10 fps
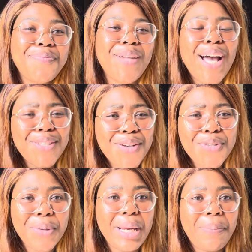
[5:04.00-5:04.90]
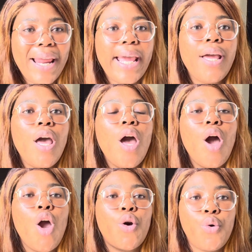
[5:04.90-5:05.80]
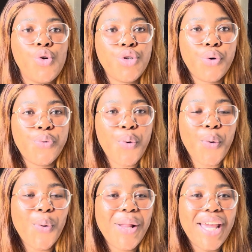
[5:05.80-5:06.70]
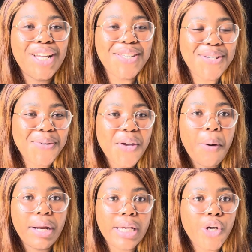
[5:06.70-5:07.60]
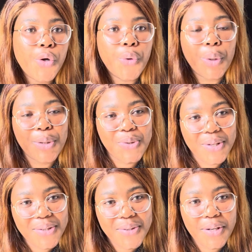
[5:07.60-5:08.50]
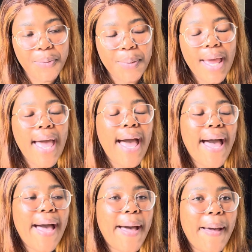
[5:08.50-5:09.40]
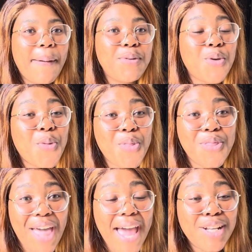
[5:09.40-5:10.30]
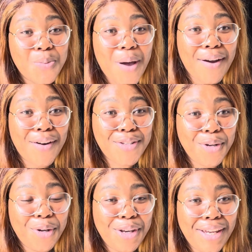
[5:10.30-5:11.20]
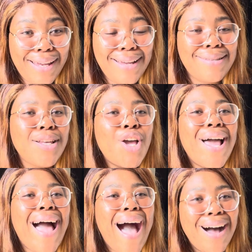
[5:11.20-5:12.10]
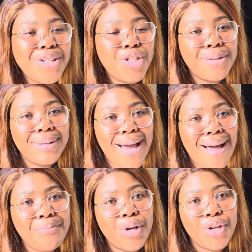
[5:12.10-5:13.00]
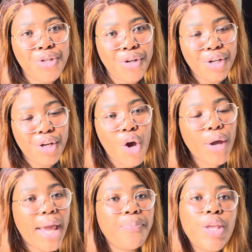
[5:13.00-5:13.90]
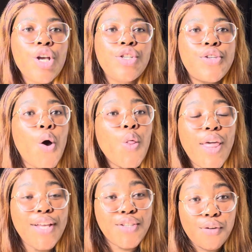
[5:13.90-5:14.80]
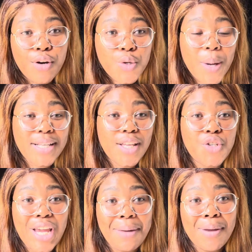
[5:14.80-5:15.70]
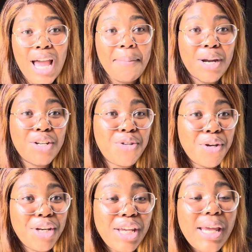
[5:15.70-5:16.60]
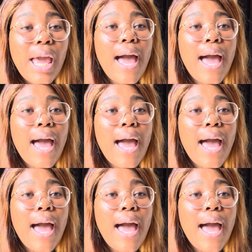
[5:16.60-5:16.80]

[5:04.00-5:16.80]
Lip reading: attorneys really play a crucial role into our legal system. So that is what an attorney is. How do you become an attorney? Okay, so there's different ways that you can become an attorney.